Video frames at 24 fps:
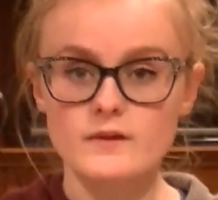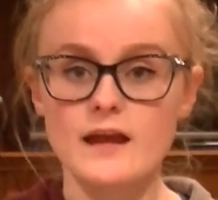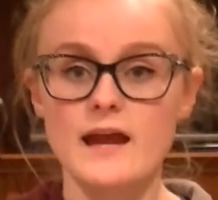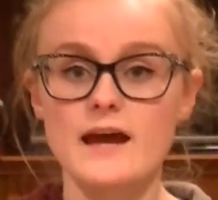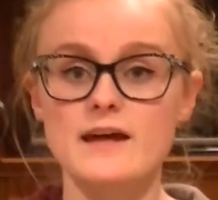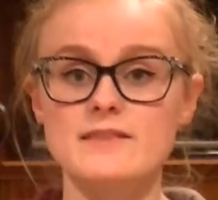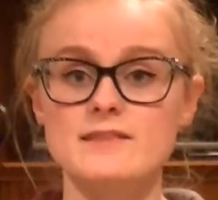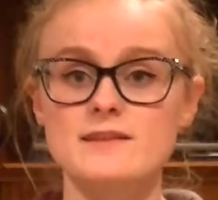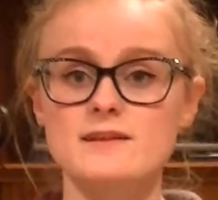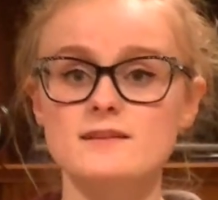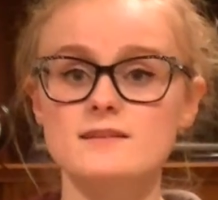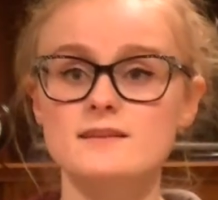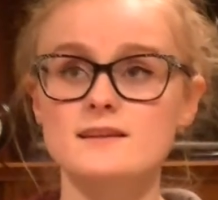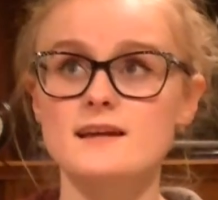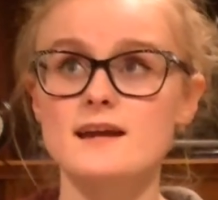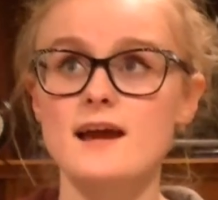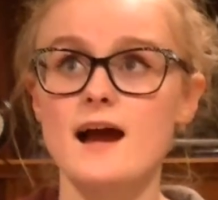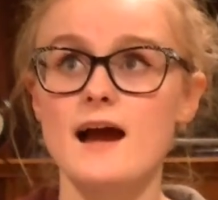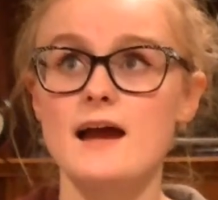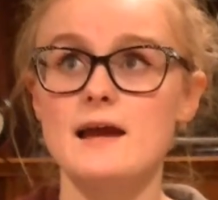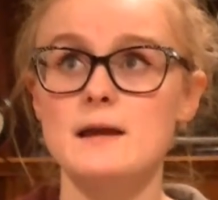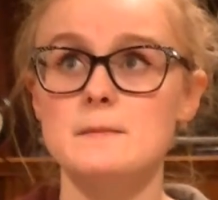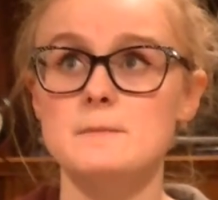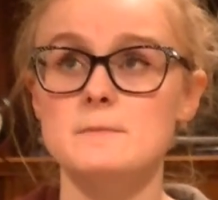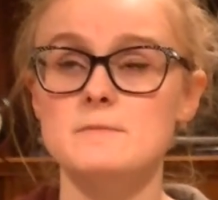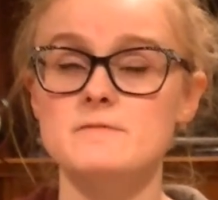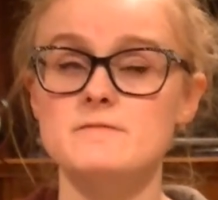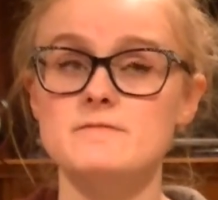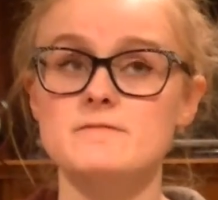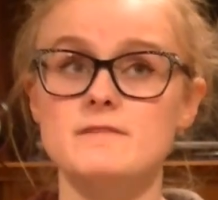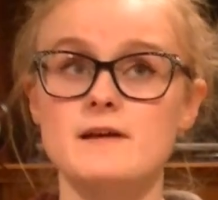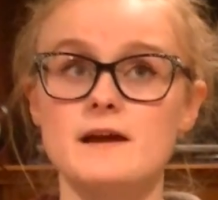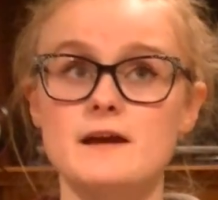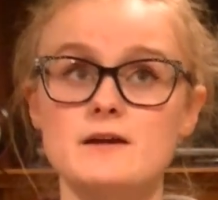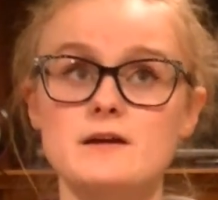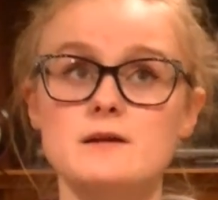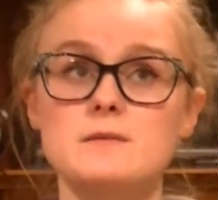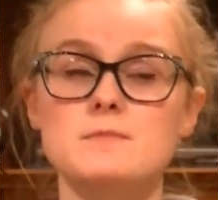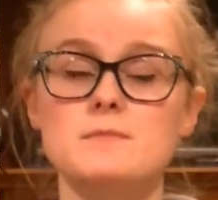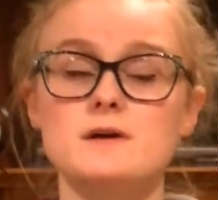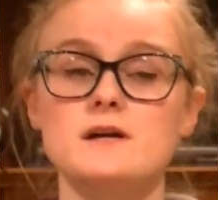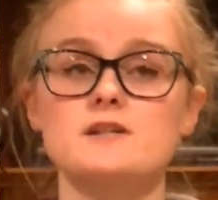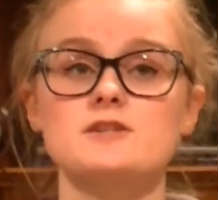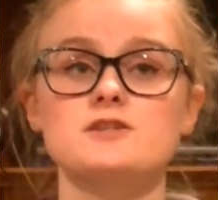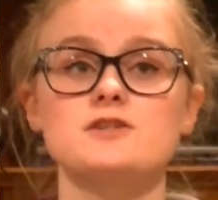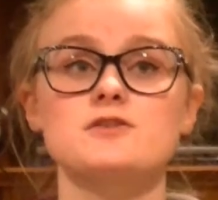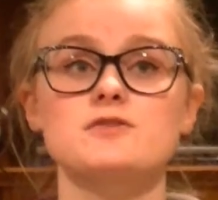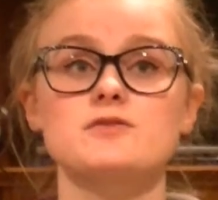Ethically, I am very
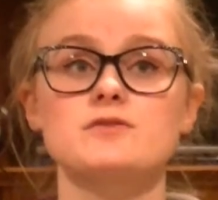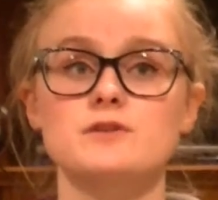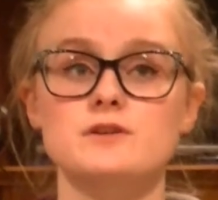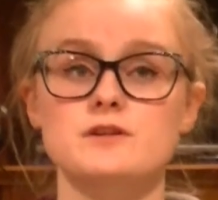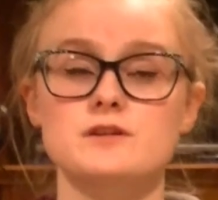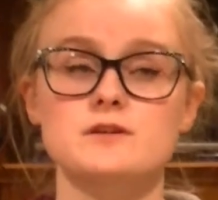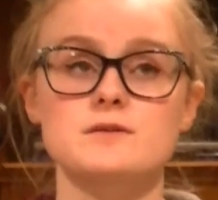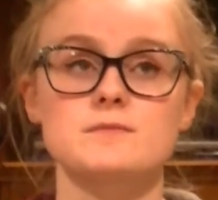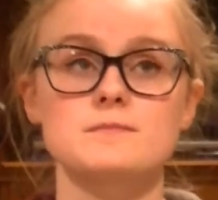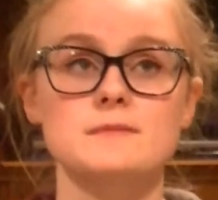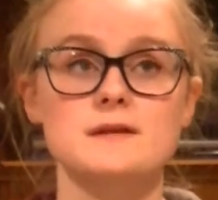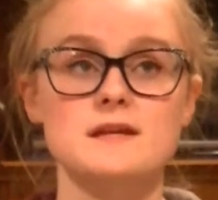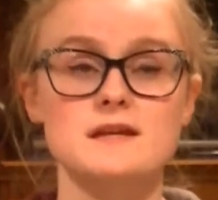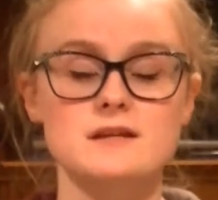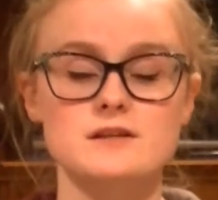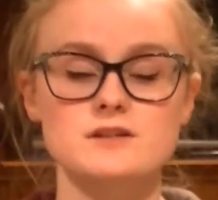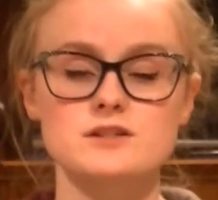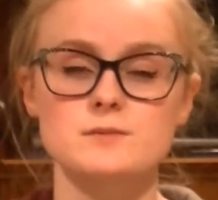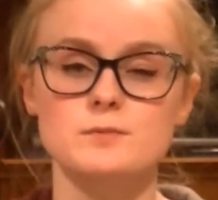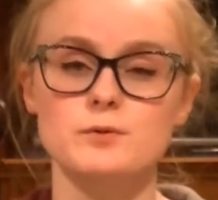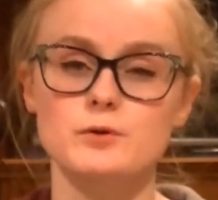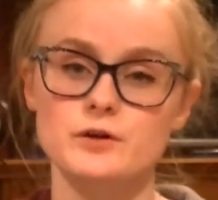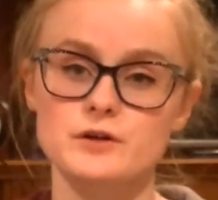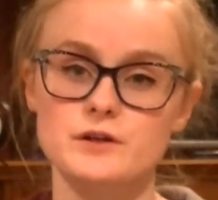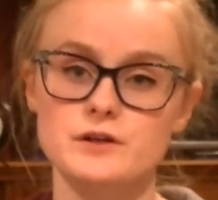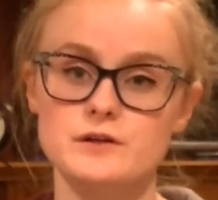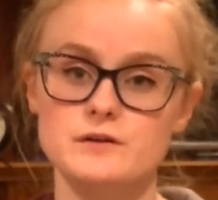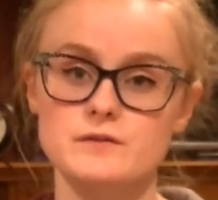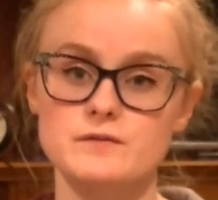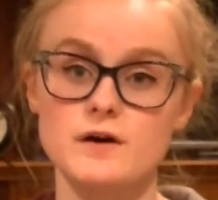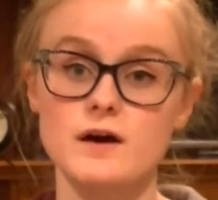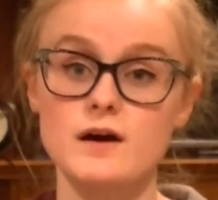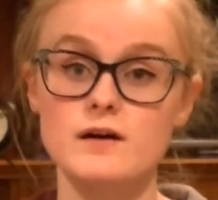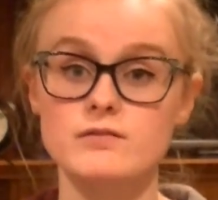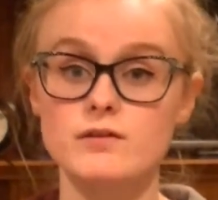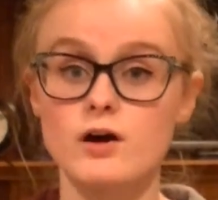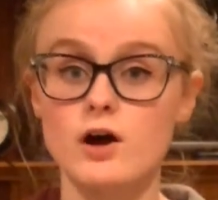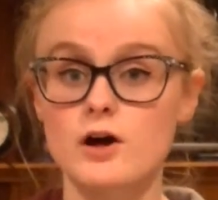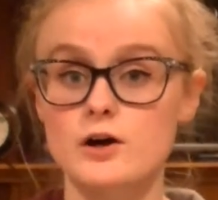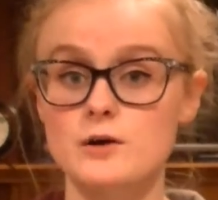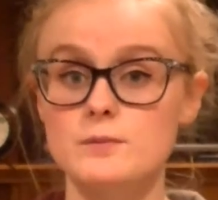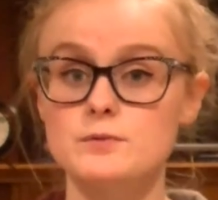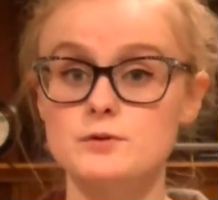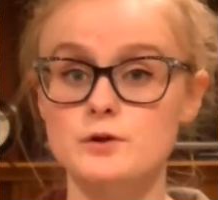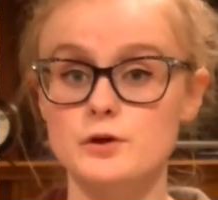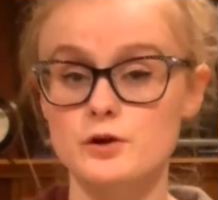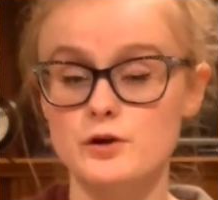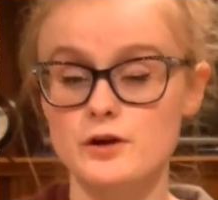much for being supportive of
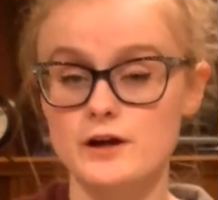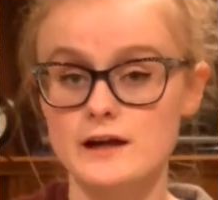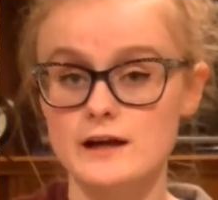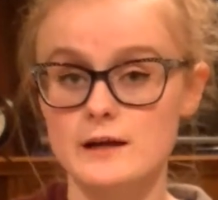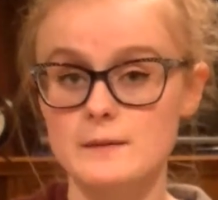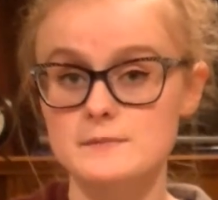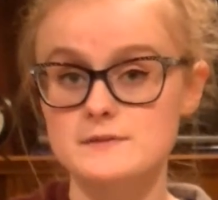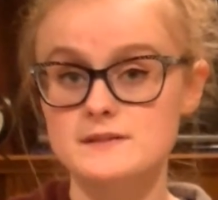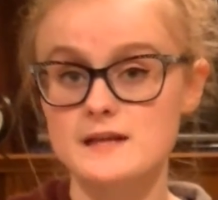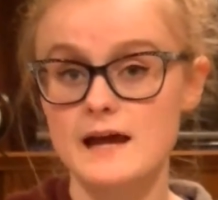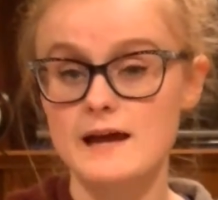art programs.